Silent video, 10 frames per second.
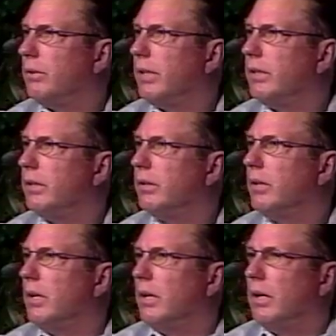right here,
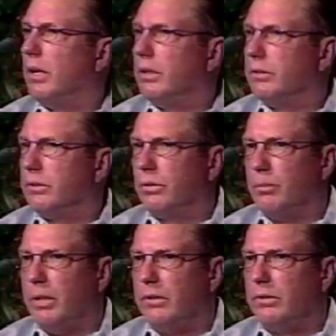uh, there's a
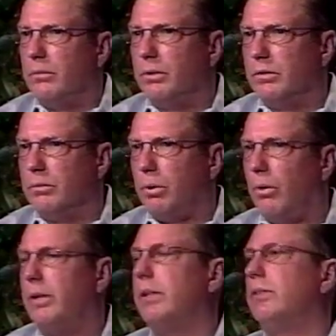tremendous number of
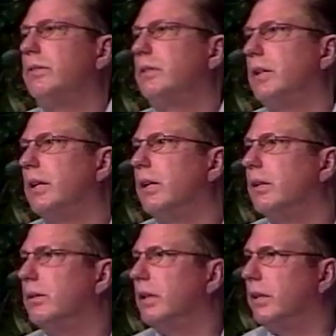employees
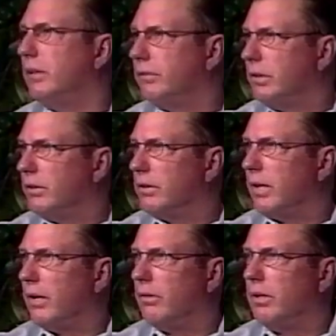uh, that live here in
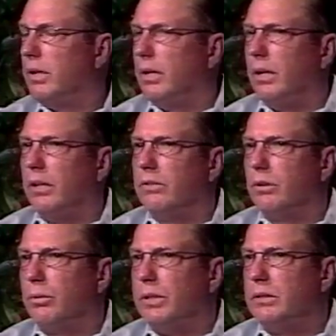town, and
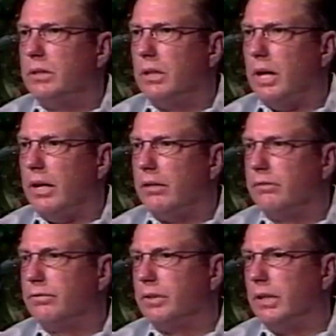so we see a lot
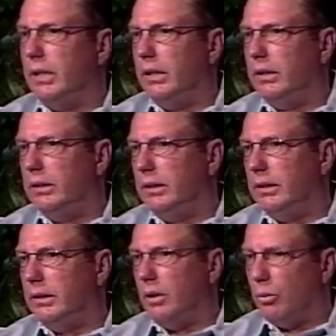of, uh,
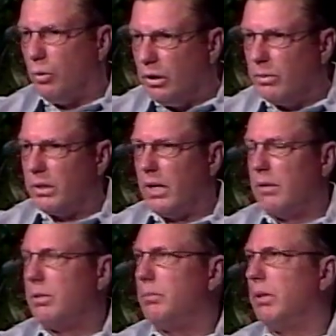uh, or work with a
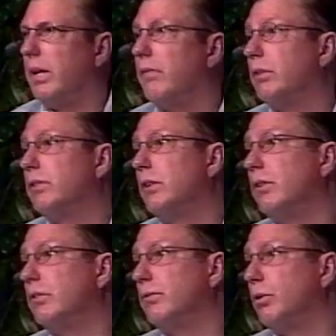lot of people that have what's
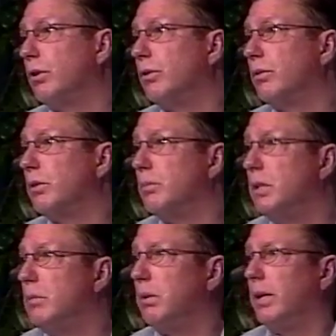known as a
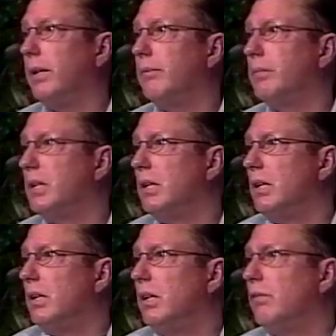403B plan plan.
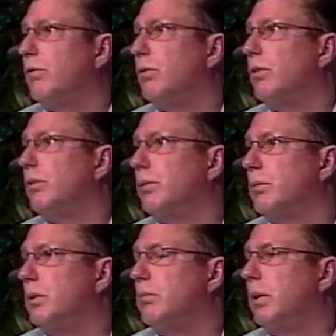Yes. Now,
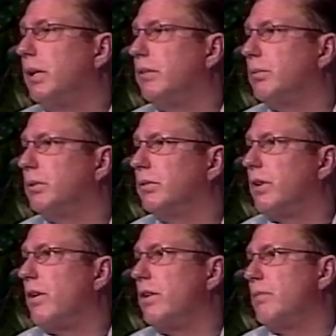403B plans were
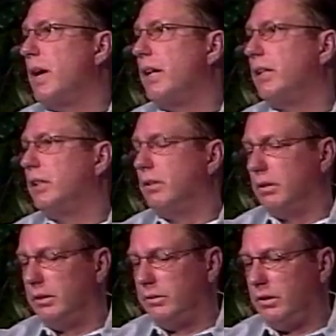started back in the
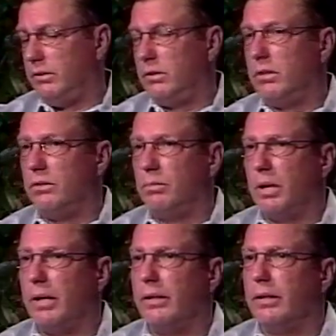early 60s
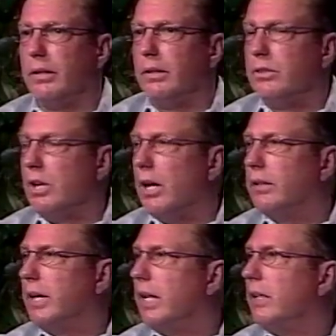by John
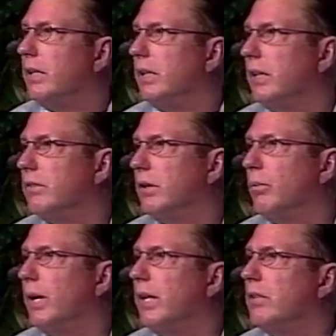Kennedy as a
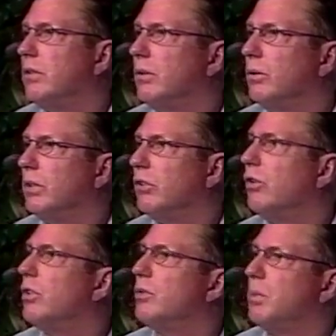way to
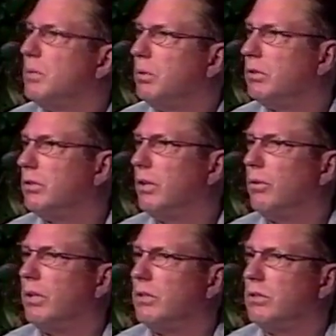encourage people to
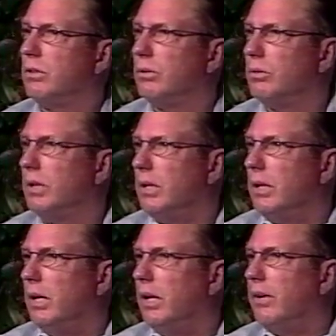go into uh,